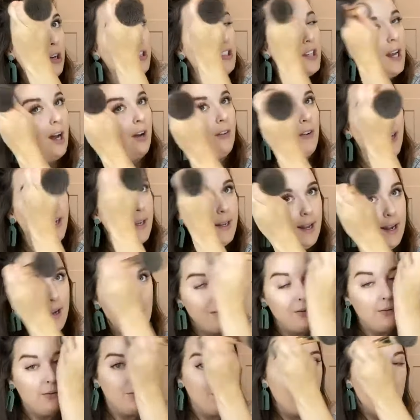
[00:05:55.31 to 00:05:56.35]
out right now,
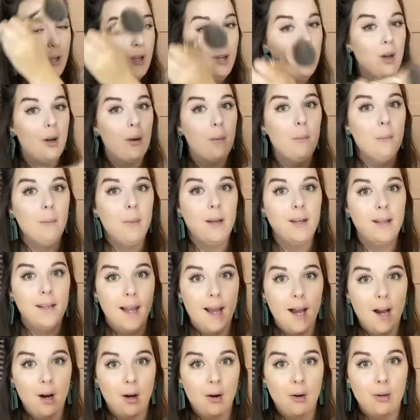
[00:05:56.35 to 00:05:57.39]
but
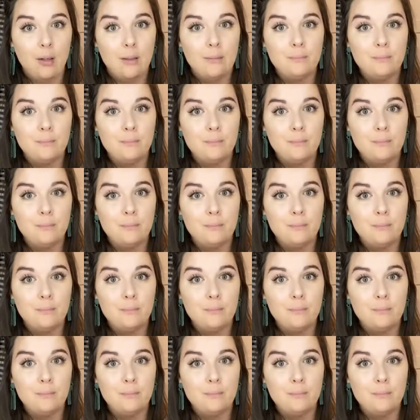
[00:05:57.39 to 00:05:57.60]
now